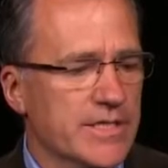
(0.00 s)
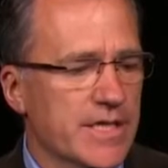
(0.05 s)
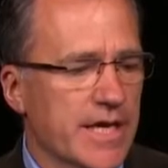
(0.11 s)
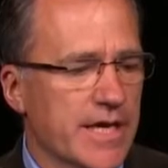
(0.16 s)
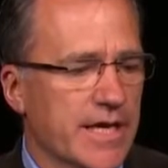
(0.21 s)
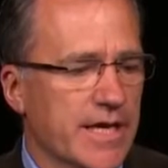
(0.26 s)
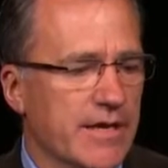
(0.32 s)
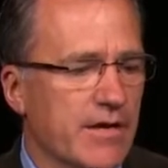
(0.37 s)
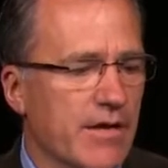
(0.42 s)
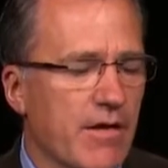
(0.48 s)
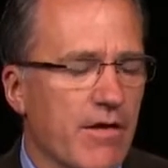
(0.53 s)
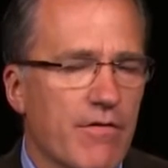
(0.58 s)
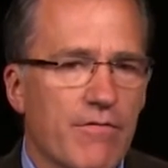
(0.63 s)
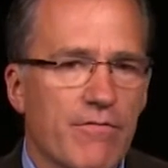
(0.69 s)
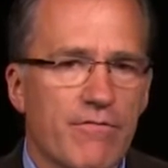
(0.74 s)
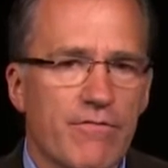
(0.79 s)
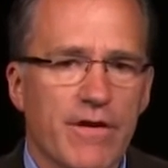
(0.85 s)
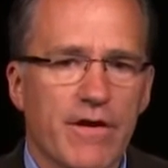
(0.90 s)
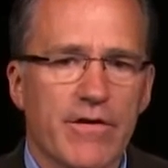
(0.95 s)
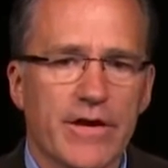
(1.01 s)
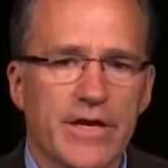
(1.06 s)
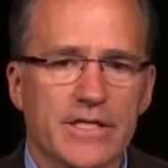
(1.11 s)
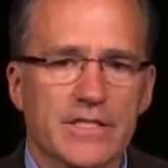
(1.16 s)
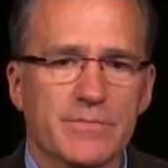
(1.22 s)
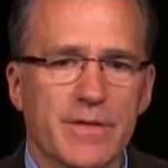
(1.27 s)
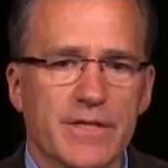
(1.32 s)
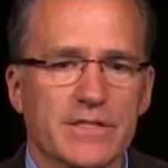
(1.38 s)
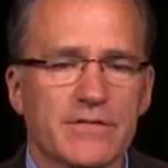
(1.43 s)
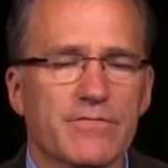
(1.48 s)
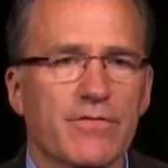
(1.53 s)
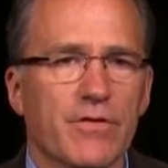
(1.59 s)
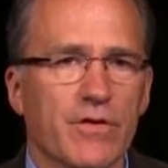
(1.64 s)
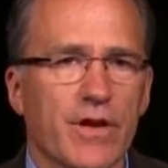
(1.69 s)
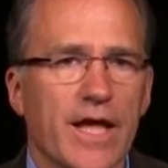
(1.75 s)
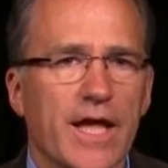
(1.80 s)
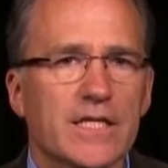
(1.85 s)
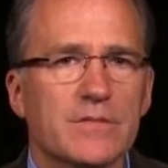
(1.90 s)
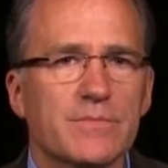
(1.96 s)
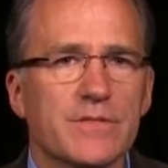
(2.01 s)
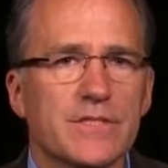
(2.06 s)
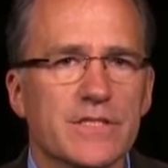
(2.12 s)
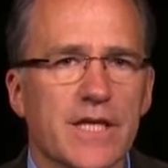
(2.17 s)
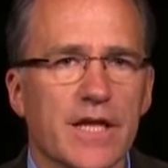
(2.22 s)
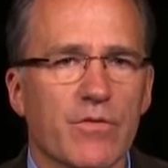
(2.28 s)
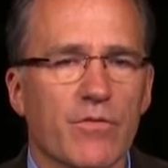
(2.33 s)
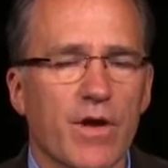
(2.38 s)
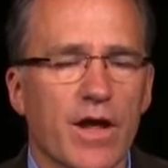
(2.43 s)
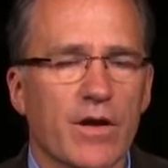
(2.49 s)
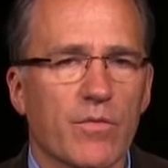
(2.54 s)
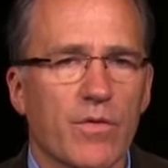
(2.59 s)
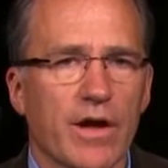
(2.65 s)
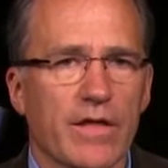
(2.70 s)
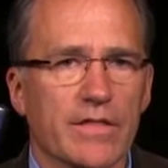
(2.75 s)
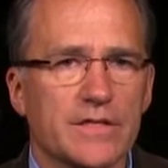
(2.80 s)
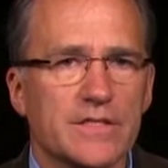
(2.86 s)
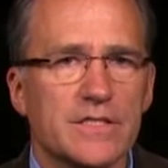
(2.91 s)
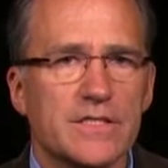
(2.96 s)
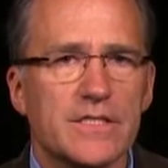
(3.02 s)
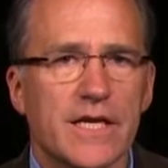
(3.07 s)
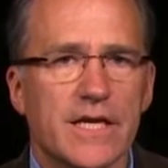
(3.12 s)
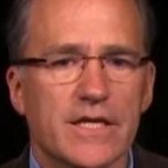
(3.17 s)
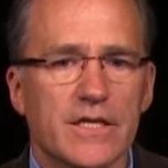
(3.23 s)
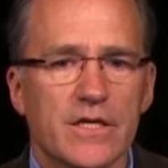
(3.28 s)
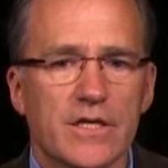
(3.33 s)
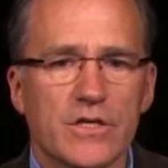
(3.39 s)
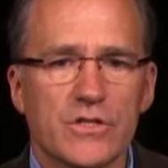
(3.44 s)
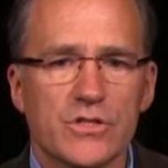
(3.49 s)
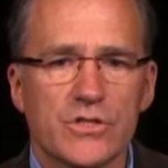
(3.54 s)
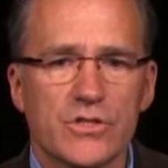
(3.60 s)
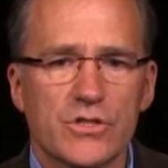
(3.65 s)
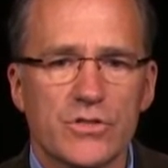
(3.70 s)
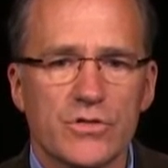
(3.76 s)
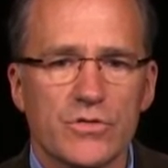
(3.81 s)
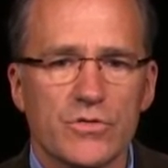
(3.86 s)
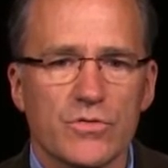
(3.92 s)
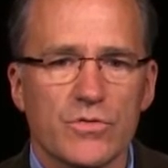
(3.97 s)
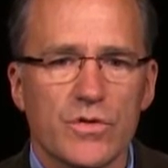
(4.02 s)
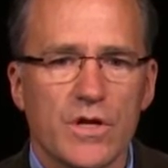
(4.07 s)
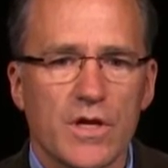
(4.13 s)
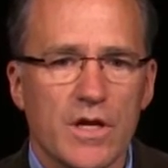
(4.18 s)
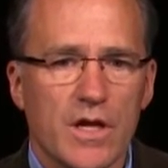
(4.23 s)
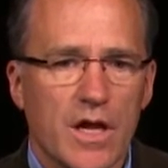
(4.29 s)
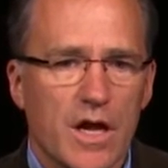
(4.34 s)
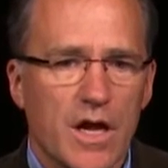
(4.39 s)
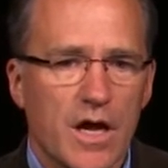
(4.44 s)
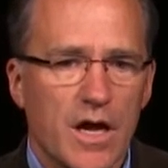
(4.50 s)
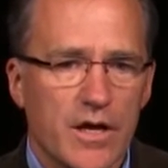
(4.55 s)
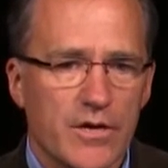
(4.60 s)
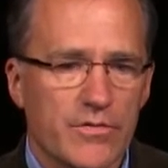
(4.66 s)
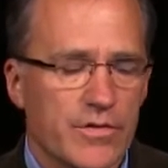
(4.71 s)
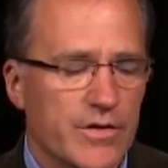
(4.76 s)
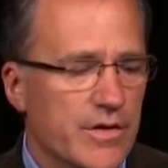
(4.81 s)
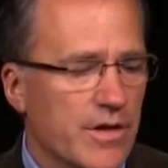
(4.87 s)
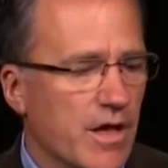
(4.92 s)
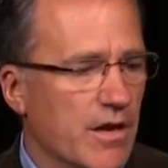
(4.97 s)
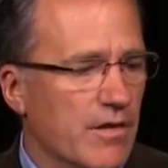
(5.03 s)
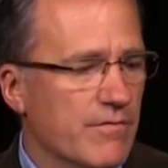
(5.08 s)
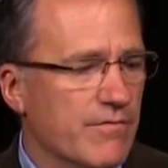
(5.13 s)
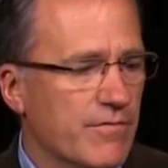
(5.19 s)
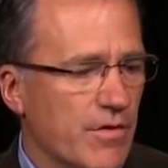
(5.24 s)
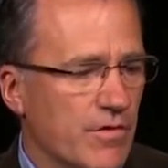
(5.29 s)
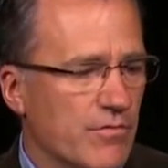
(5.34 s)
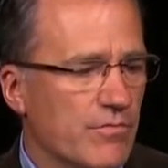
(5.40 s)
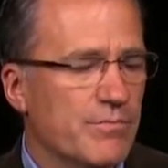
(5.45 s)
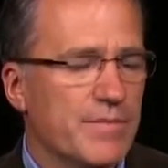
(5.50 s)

a very inexpensive phone. It has to be said right away, this is a $200 phone.